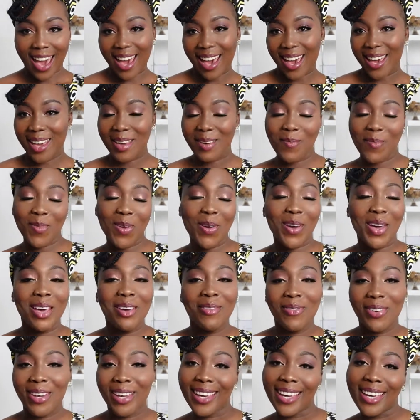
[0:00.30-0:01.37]
I am your
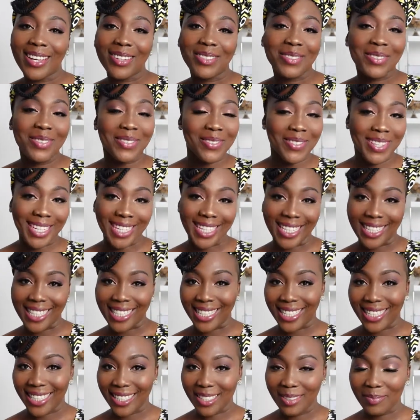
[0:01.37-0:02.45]
African queen,
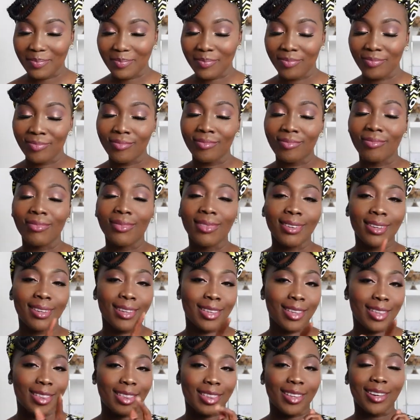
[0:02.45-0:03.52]

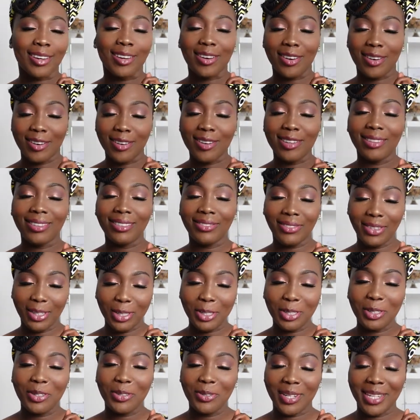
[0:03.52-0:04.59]
the girl of your
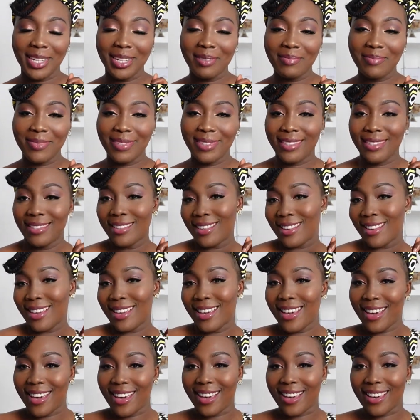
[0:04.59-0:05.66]
dreams.
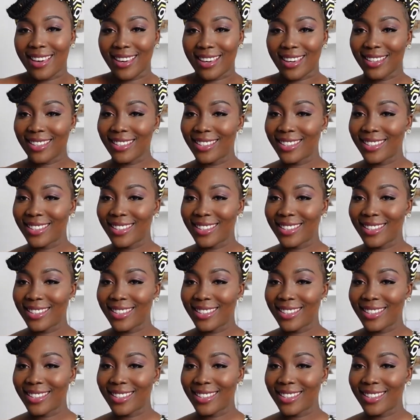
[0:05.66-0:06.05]
Yay.